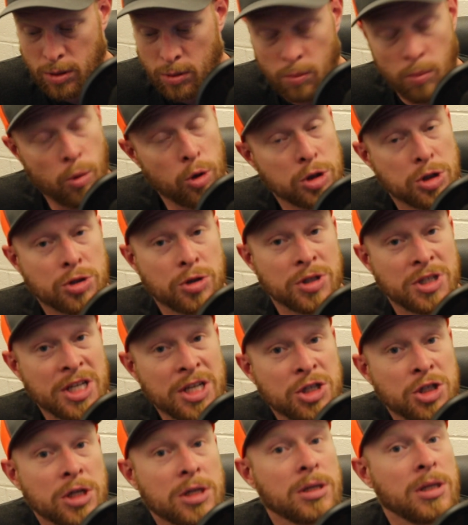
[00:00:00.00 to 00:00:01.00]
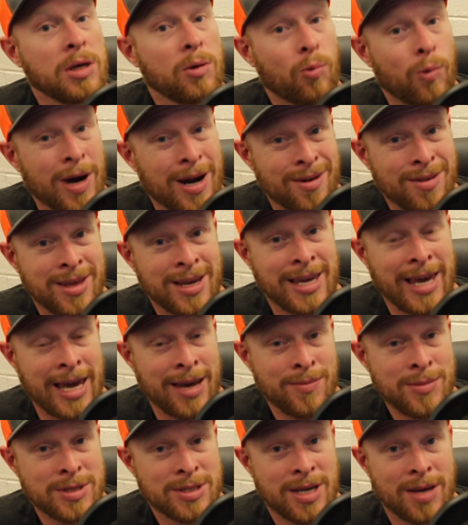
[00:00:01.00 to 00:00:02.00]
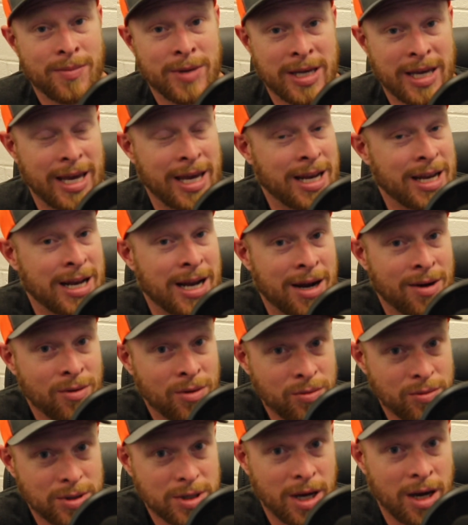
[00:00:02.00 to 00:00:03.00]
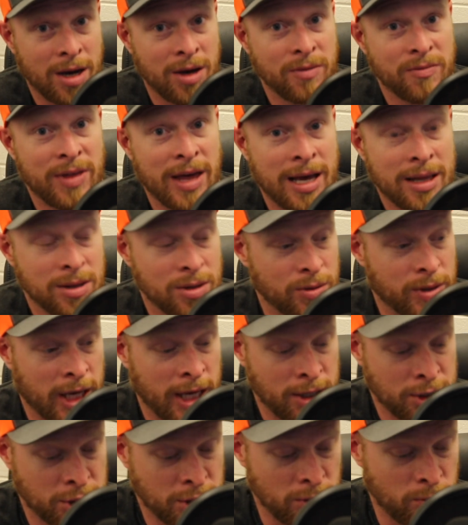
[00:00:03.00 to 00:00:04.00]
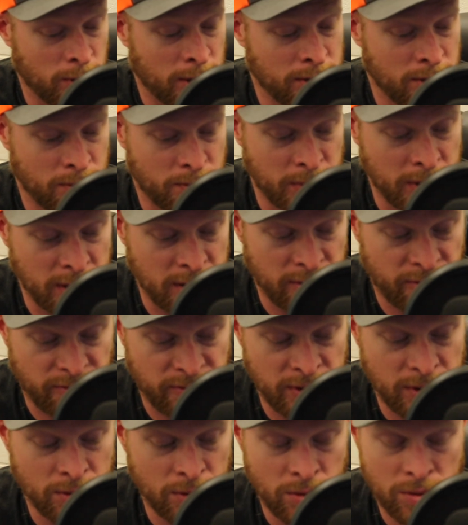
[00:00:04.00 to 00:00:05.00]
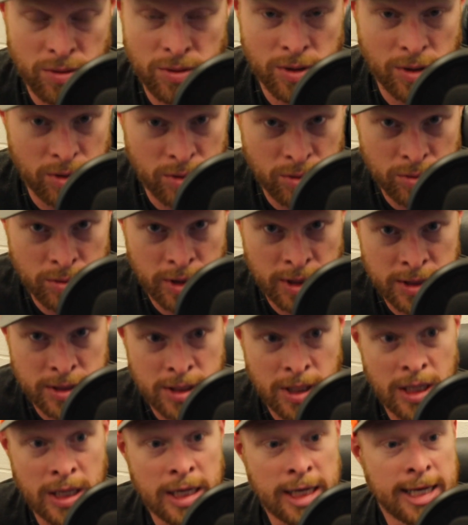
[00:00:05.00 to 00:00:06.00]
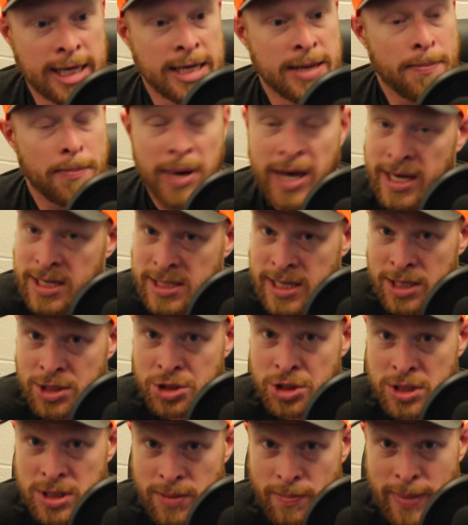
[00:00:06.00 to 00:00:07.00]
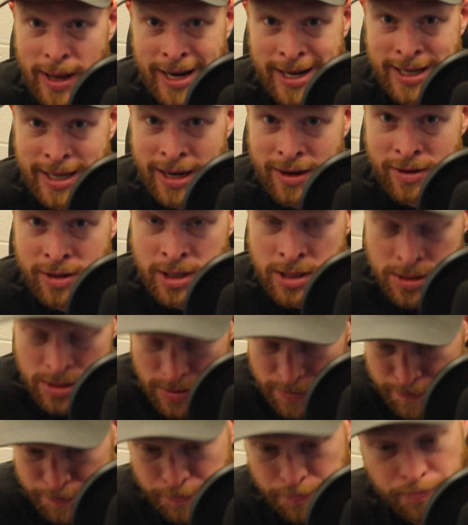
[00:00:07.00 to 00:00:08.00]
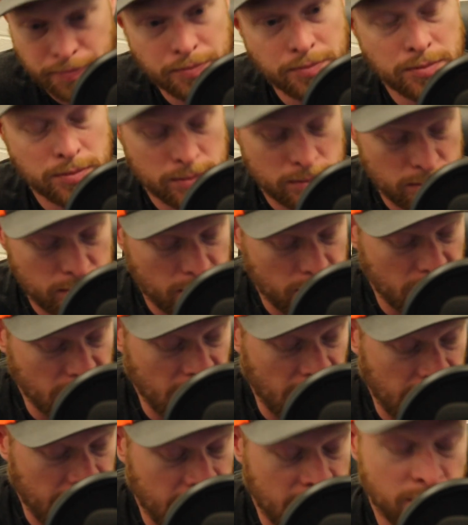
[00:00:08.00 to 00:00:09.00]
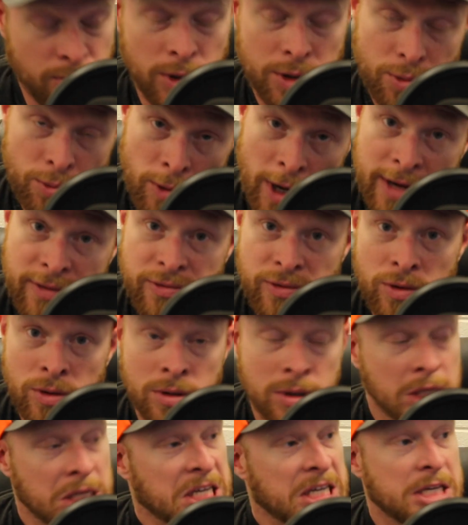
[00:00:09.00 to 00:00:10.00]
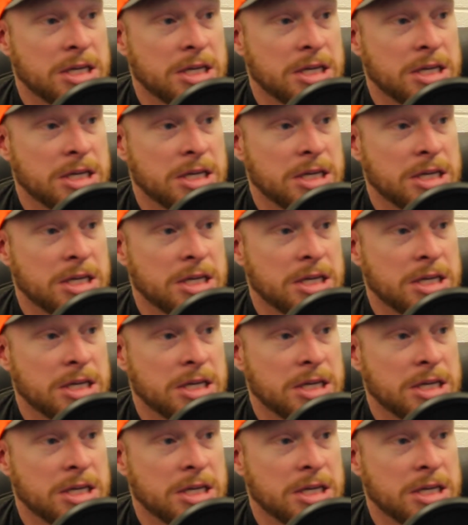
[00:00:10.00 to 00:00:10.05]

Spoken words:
more strategically where the game is coming in and out of that location, whether it be the field or the coulees. Pay attention to bedding areas. And with rifle,